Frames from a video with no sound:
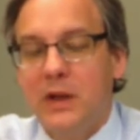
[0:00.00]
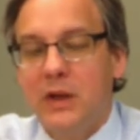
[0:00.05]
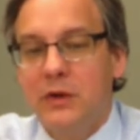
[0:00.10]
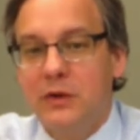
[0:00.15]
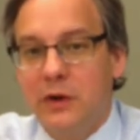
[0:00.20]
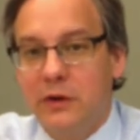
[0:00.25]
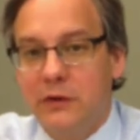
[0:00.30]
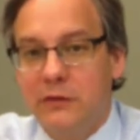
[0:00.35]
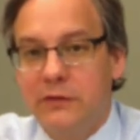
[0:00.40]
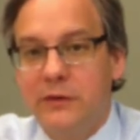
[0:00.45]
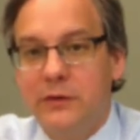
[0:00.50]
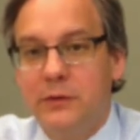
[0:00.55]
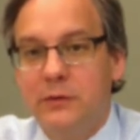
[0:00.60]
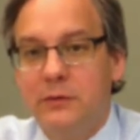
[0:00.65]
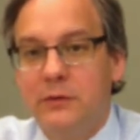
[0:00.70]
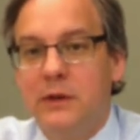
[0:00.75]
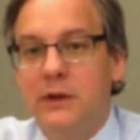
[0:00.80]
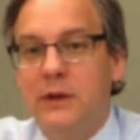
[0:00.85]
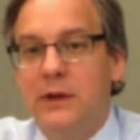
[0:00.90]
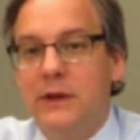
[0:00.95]

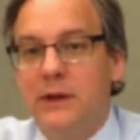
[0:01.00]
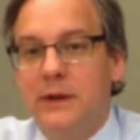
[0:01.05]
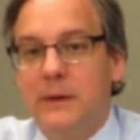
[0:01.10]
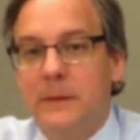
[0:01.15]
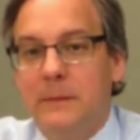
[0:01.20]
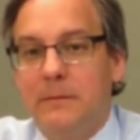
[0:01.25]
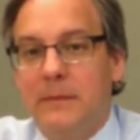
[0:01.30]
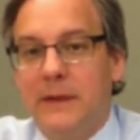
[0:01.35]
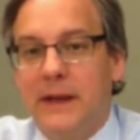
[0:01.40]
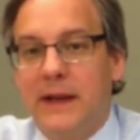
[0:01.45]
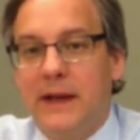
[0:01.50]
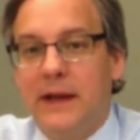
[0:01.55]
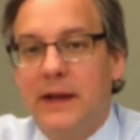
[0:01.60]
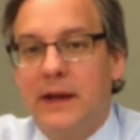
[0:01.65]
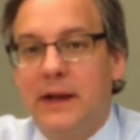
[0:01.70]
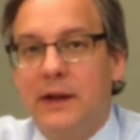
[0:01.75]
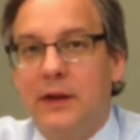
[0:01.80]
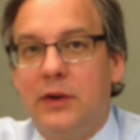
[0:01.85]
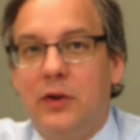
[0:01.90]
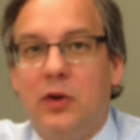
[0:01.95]
tofu
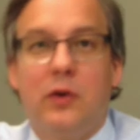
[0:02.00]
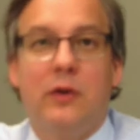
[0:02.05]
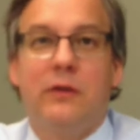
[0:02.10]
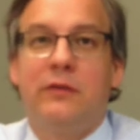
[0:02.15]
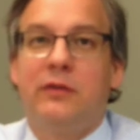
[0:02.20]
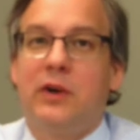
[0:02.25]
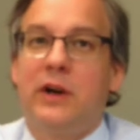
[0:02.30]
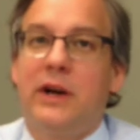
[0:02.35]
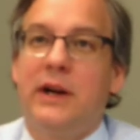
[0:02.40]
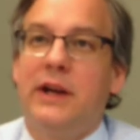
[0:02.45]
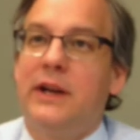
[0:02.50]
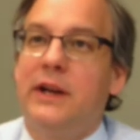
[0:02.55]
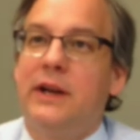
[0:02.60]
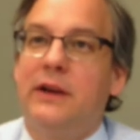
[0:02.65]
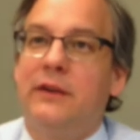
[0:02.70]
and a whole variety